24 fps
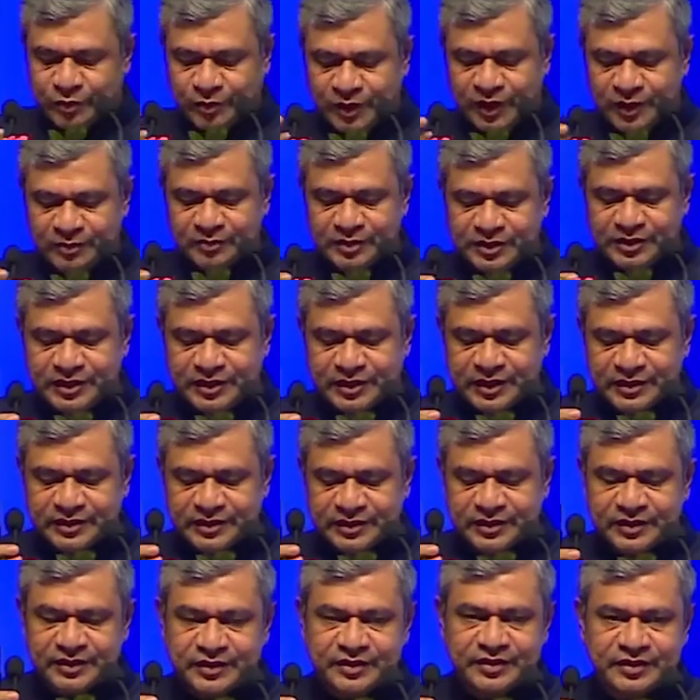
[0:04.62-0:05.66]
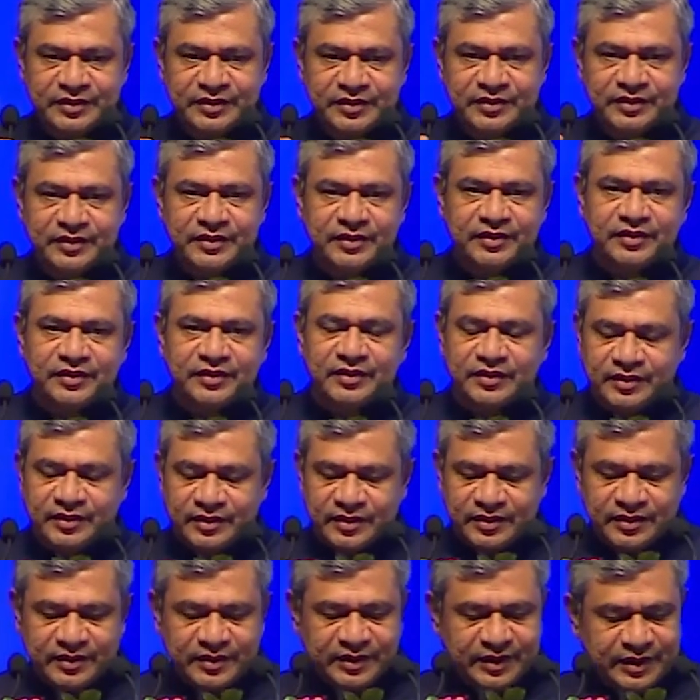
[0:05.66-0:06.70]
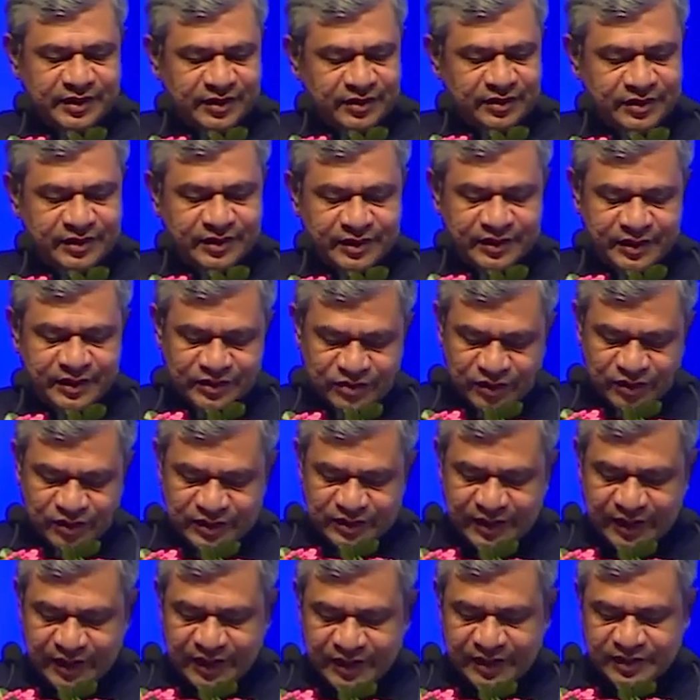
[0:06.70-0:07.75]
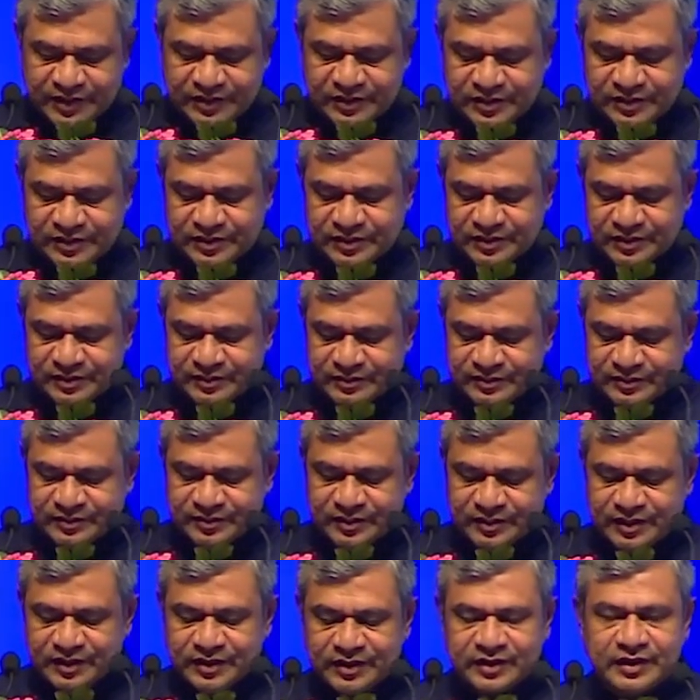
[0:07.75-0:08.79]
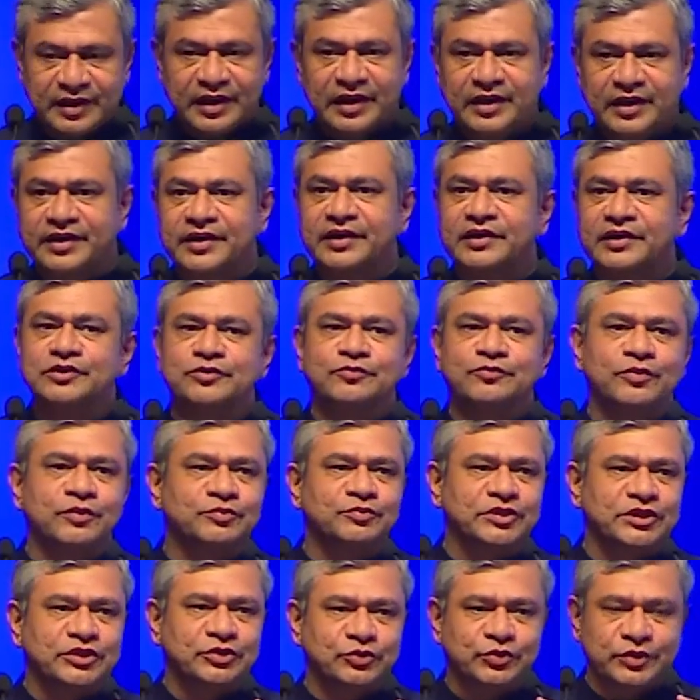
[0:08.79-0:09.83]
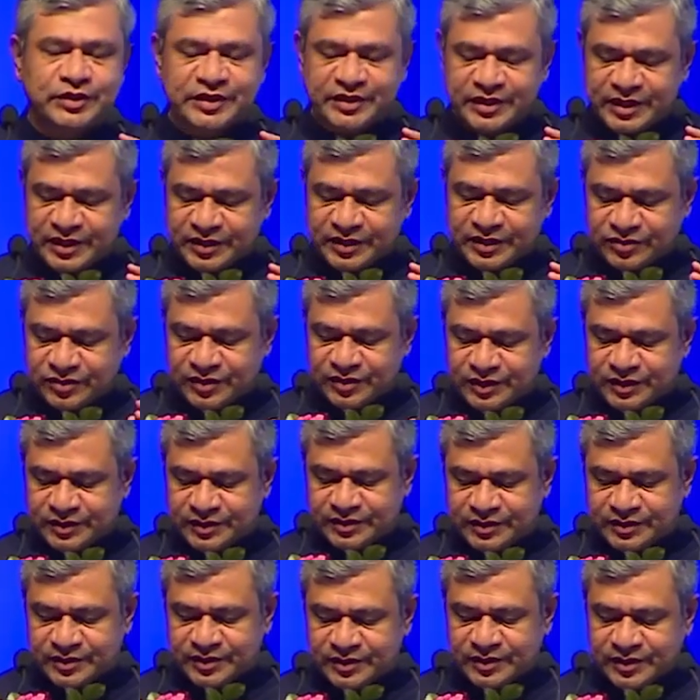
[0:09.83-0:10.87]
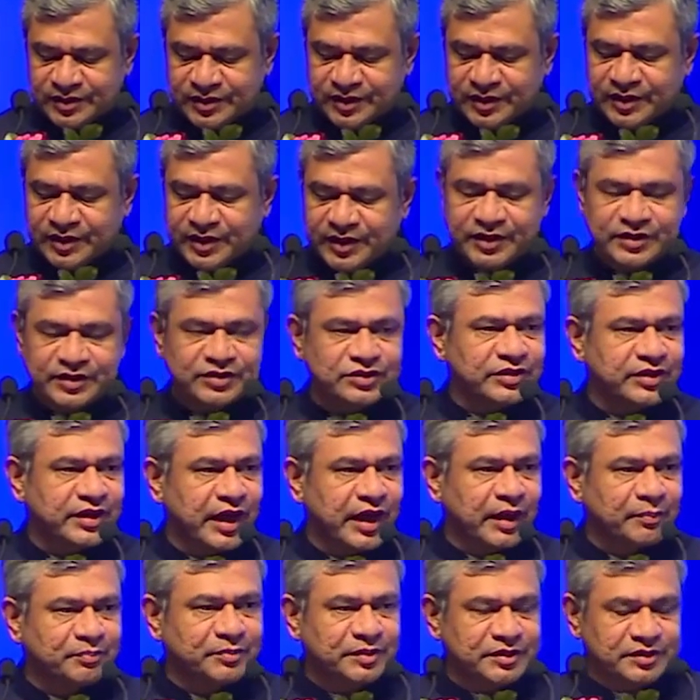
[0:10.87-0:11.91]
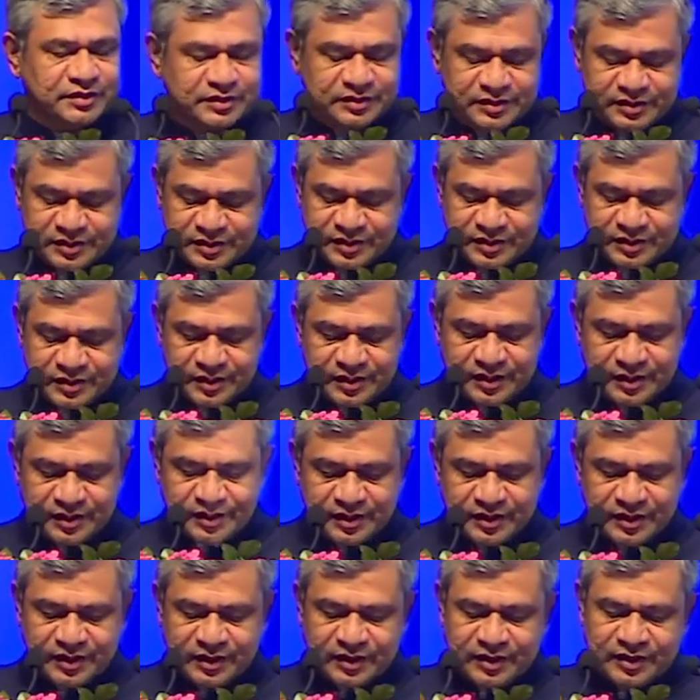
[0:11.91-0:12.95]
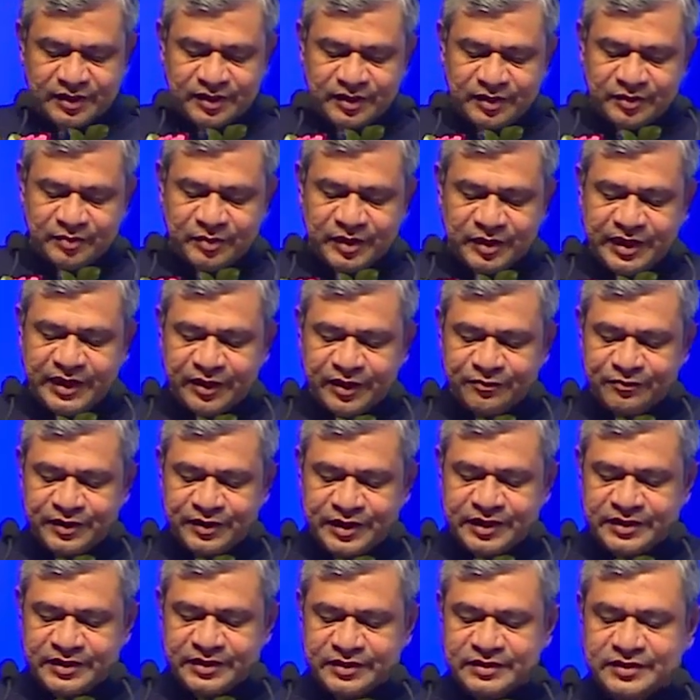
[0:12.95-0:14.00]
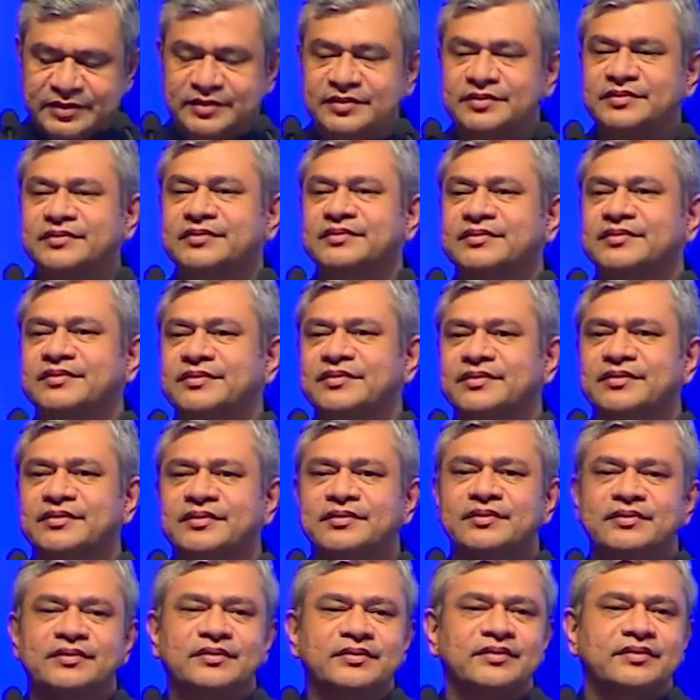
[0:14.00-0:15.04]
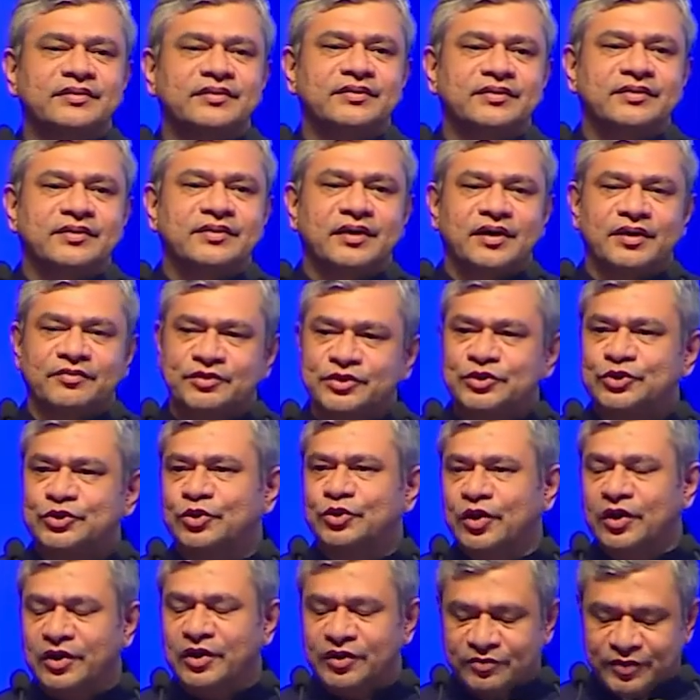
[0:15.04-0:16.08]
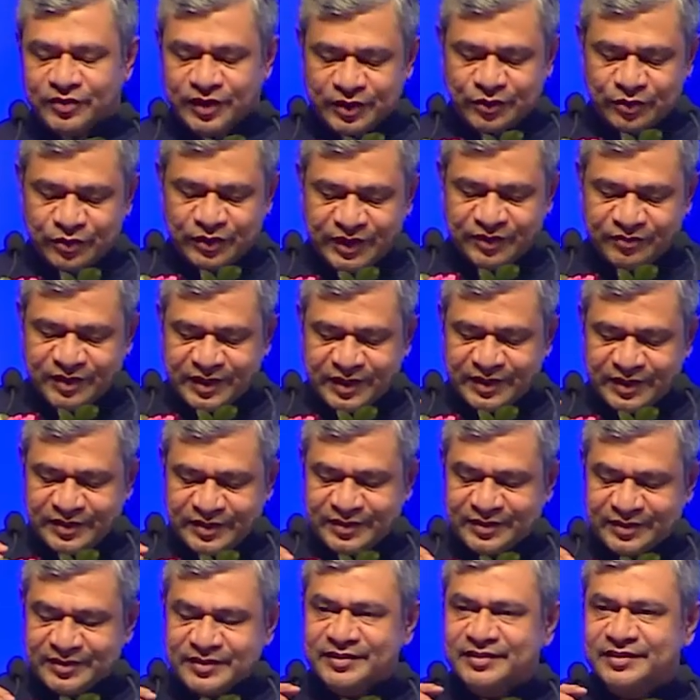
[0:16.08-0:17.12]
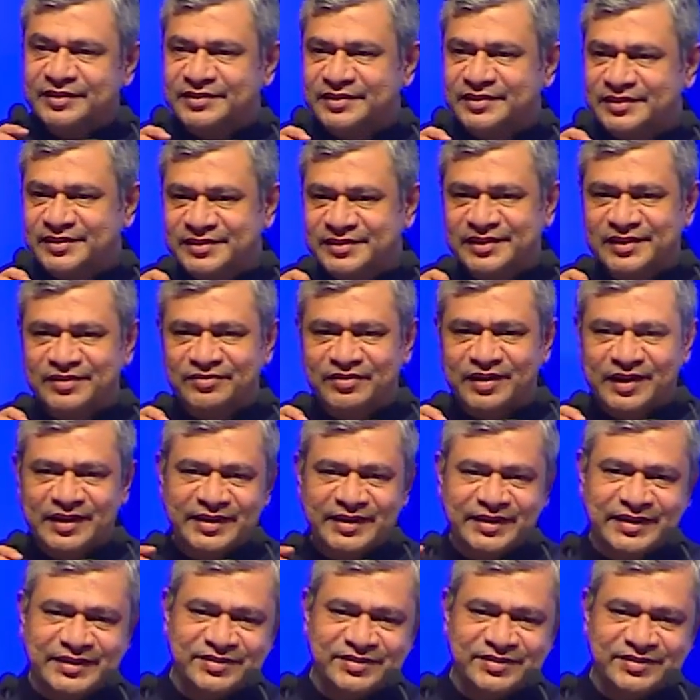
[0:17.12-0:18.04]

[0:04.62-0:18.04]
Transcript: Mishra Ji, dignitaries on the dais, delegates from G20 countries, industry captains, media friends, I wish you all a very good evening. This is the valedictory